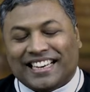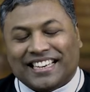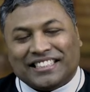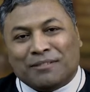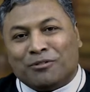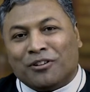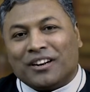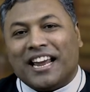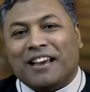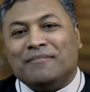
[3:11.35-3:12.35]
as he
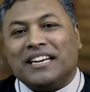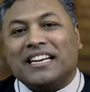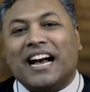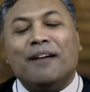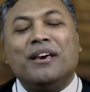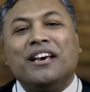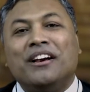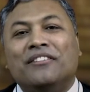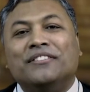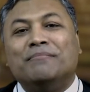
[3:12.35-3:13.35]
proclaimed the
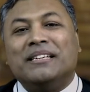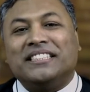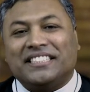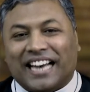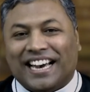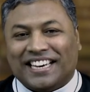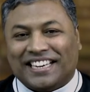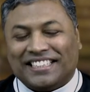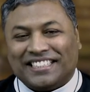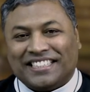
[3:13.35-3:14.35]
coming of the Messiah